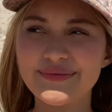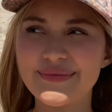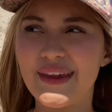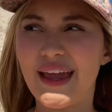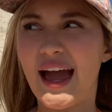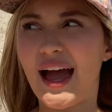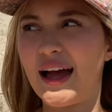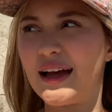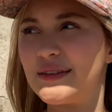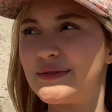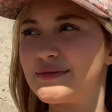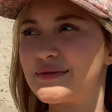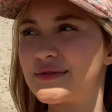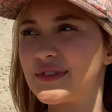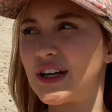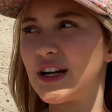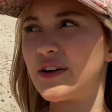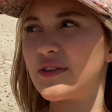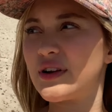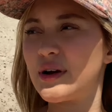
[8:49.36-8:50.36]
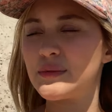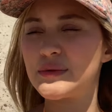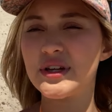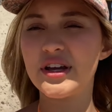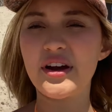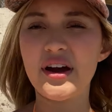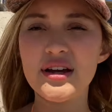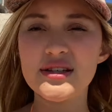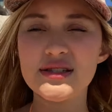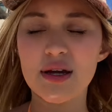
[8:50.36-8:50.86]
yeah, I don't know for
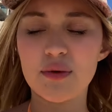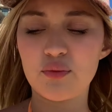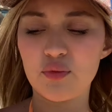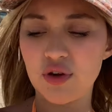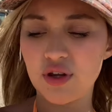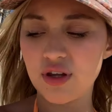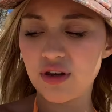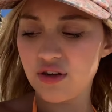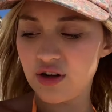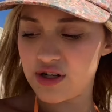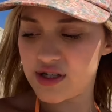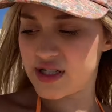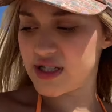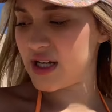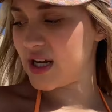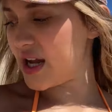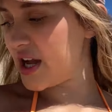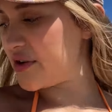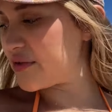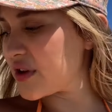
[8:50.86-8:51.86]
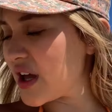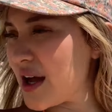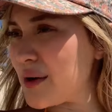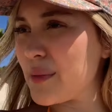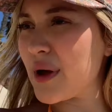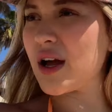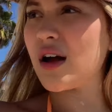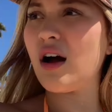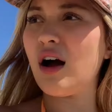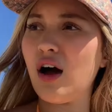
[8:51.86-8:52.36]
you guys. I'm really thirsty. I only have
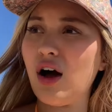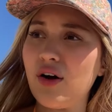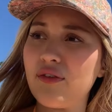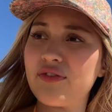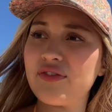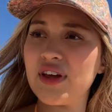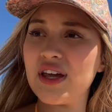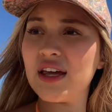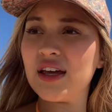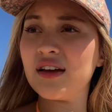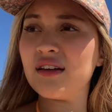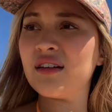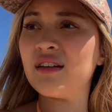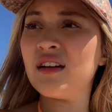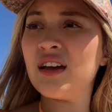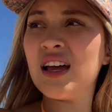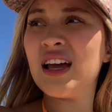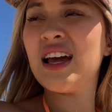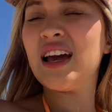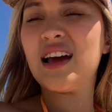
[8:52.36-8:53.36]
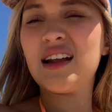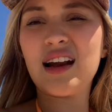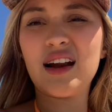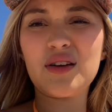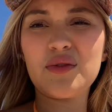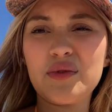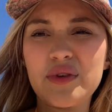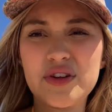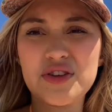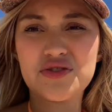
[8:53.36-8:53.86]
my coffee and I
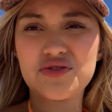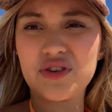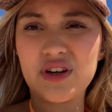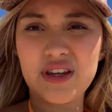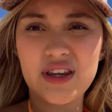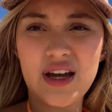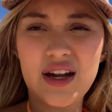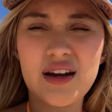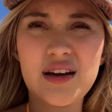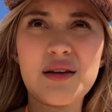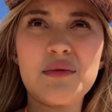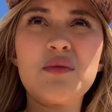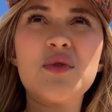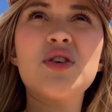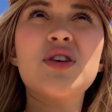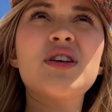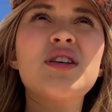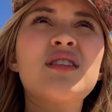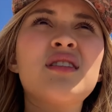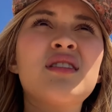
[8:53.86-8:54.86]
don't want to drink that anymore.